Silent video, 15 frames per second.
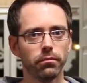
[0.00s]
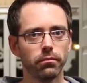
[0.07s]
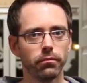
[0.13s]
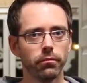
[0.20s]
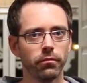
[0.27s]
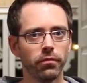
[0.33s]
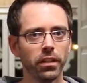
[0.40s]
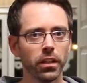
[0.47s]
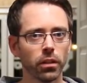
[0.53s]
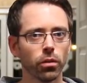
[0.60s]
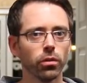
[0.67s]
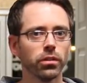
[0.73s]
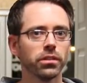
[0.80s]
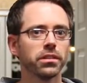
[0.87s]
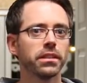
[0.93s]

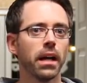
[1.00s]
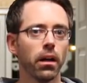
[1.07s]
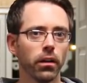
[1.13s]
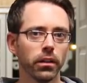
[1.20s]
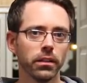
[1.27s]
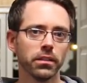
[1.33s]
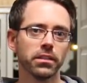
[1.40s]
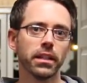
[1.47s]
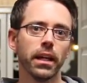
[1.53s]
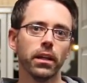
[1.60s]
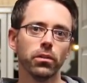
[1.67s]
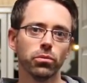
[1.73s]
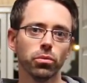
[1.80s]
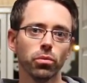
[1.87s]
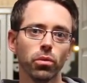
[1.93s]
vehicle is telling the
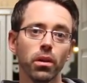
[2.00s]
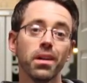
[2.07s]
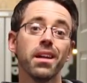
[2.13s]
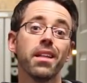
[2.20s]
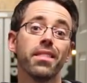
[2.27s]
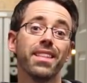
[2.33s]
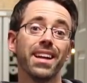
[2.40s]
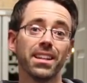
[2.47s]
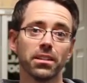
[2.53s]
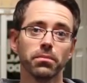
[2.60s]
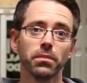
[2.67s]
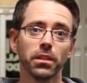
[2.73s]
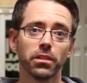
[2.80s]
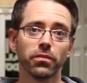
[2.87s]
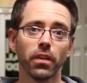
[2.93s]
scan tool that it's
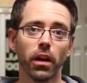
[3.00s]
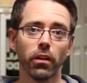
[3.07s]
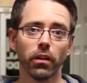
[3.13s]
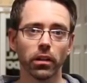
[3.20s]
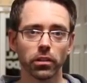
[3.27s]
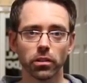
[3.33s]
misfiring.